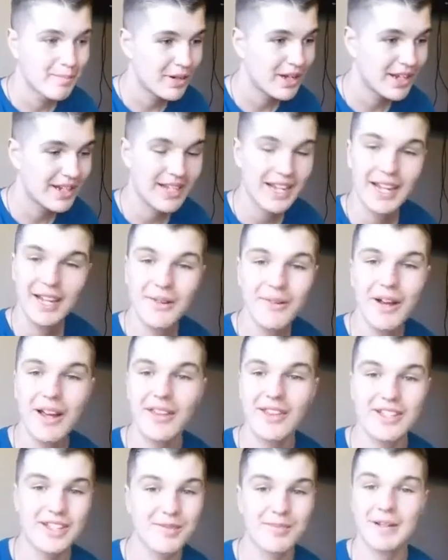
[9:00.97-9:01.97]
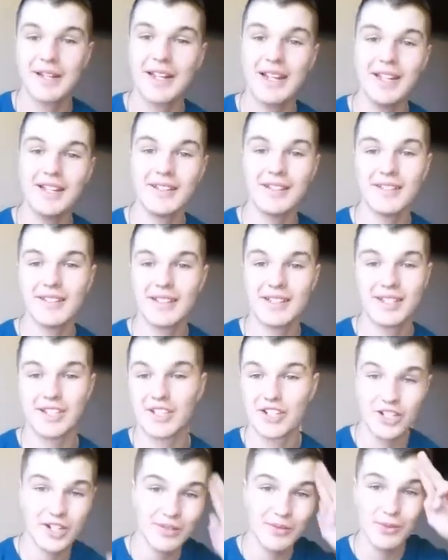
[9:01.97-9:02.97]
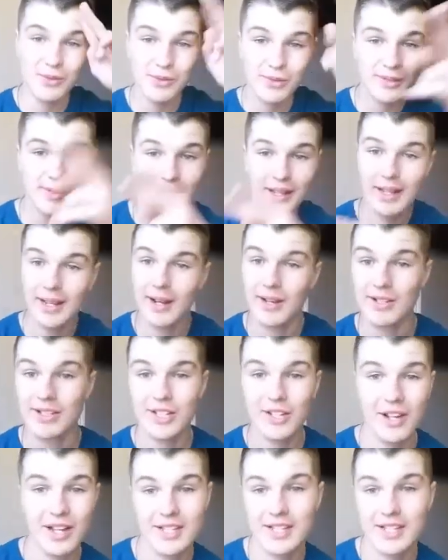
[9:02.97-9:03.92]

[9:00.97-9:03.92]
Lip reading: But anyway, this has been it. This is Shivel, and I'll see